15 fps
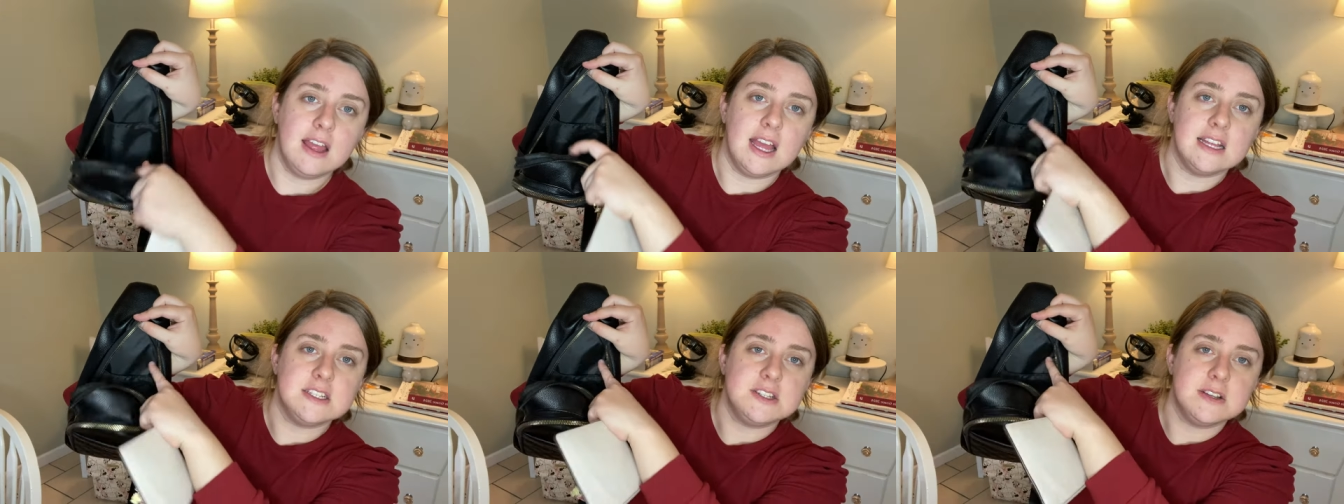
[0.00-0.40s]

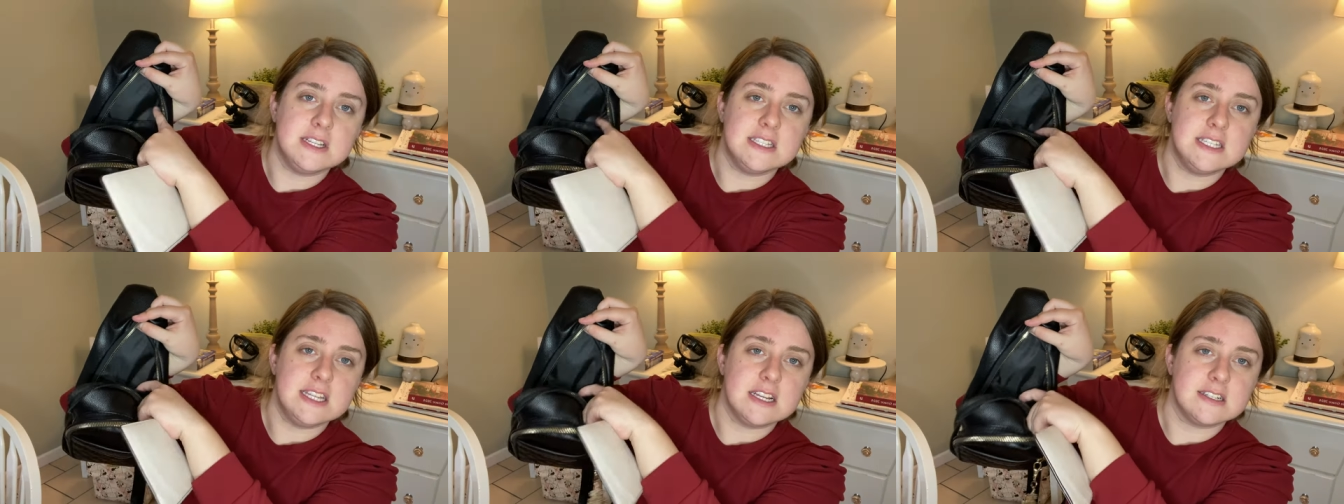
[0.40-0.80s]
As you can
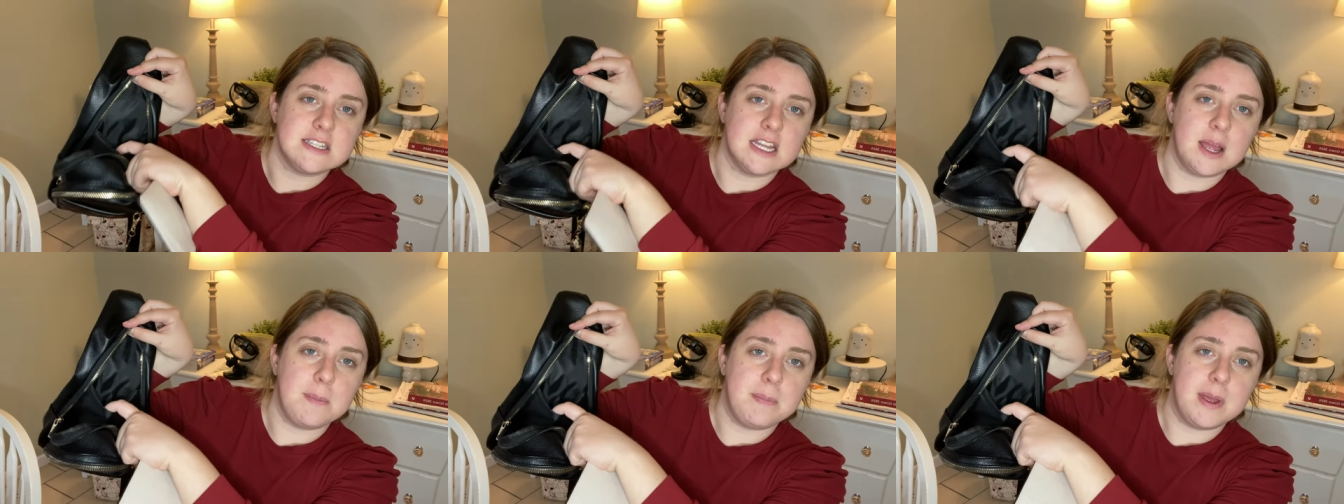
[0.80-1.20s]
see, there's
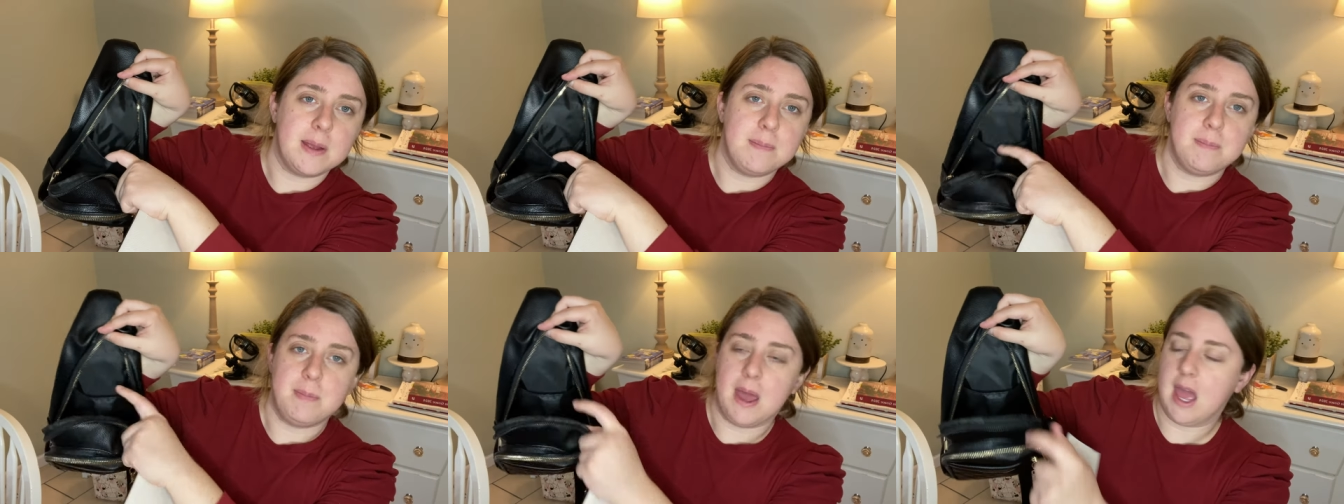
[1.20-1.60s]
like a
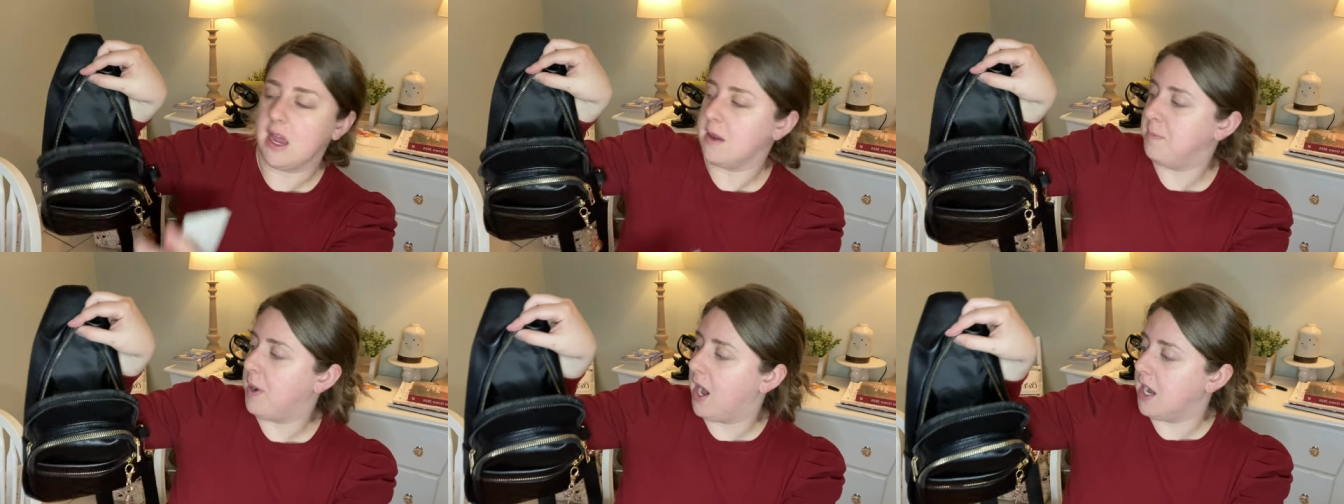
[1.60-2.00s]
big
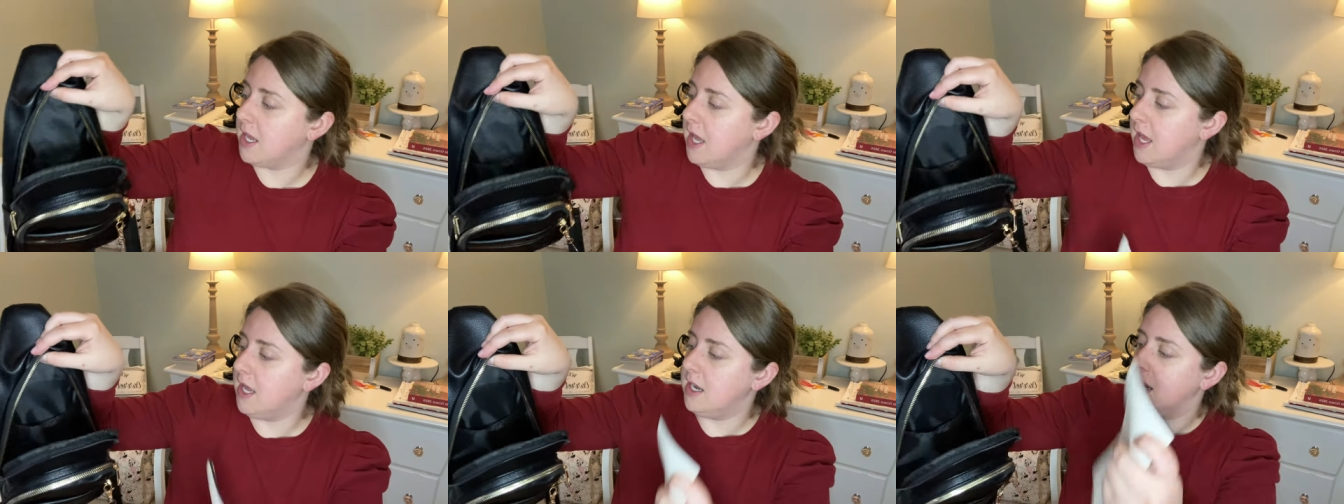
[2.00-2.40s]
back
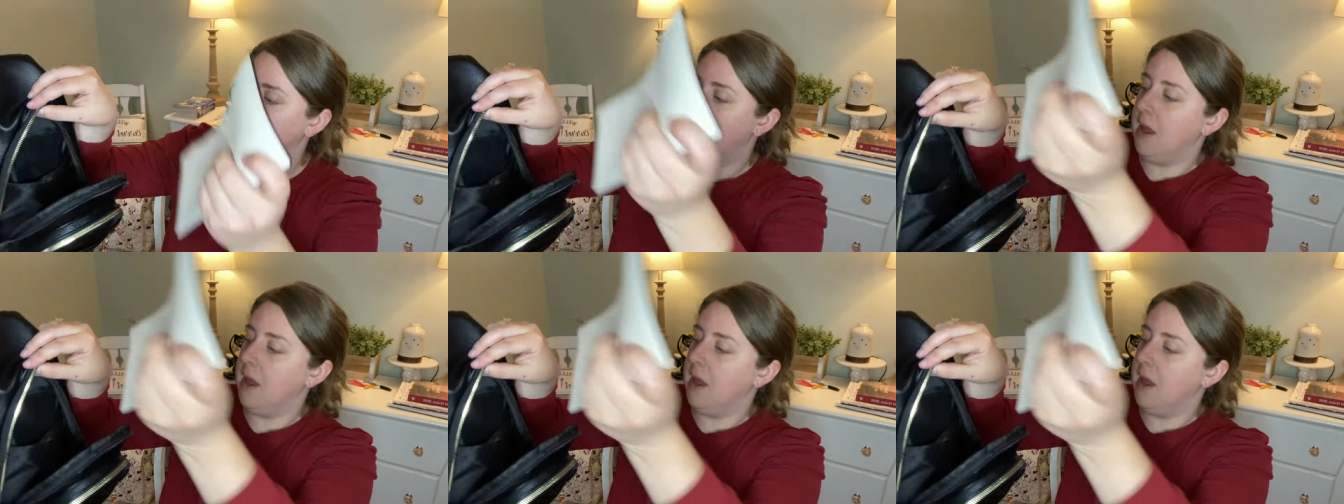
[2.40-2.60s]
pocket.